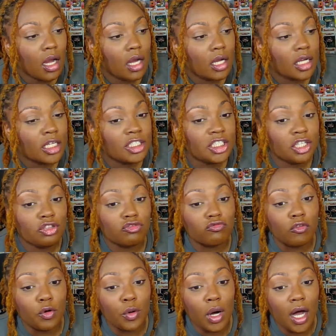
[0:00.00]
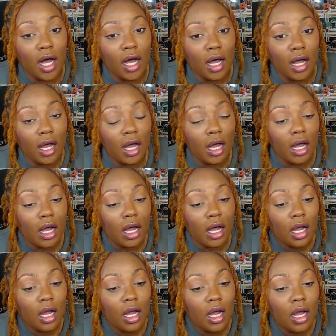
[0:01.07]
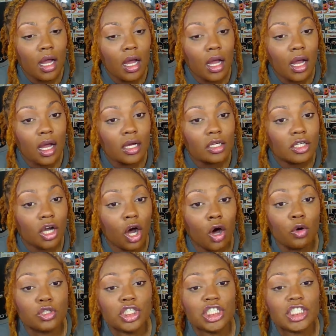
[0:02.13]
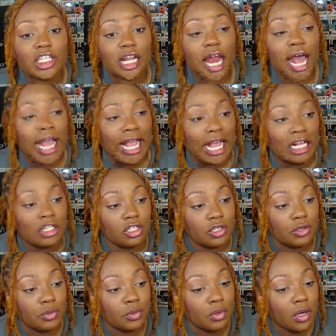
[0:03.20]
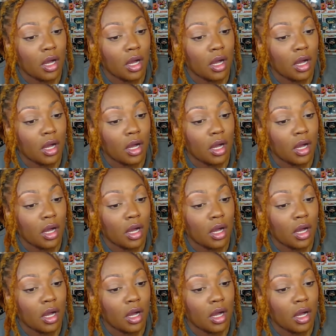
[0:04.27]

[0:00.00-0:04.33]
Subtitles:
Is she through her? Oh, she said, I hate you.